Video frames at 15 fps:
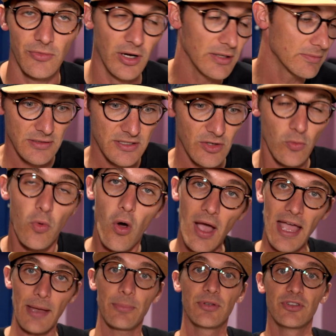right? So what
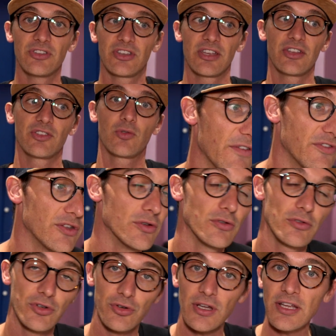happens is if
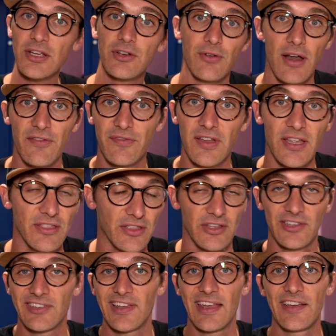you create a graphic
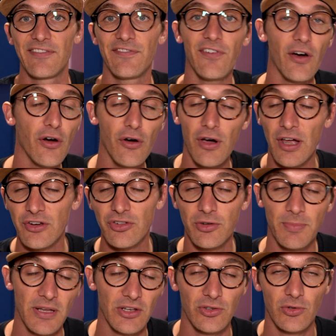that's say
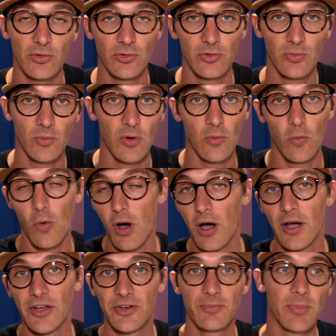400 pixels
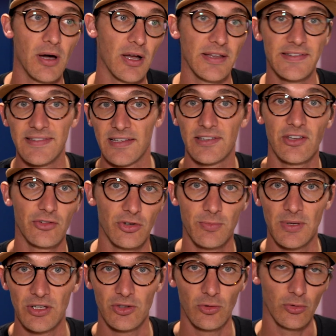wide by 600
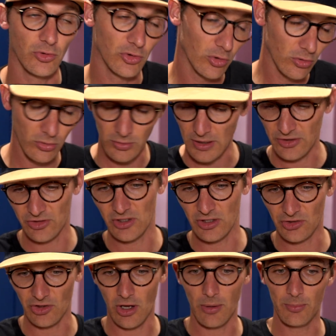pixels tall, as an
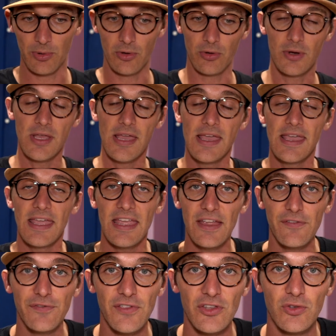example,
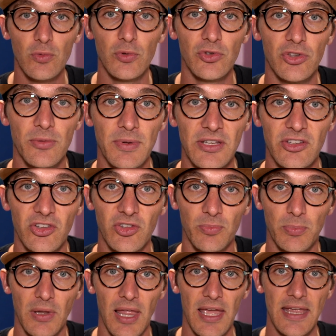if this was to be
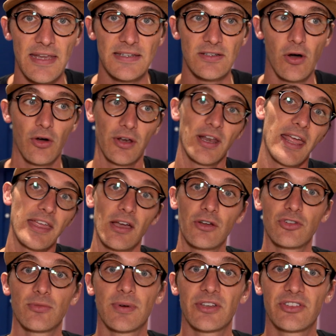displayed on an
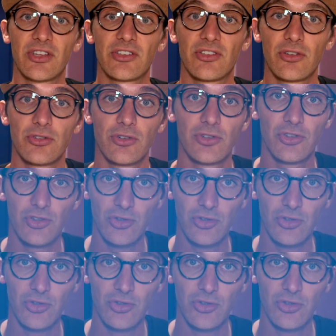800 by 600